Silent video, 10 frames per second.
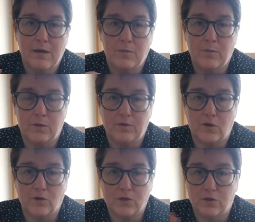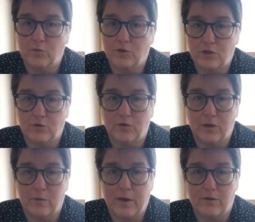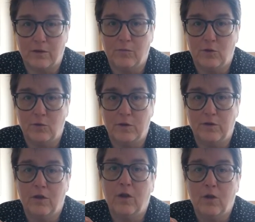People have got so much to worry about at the moment.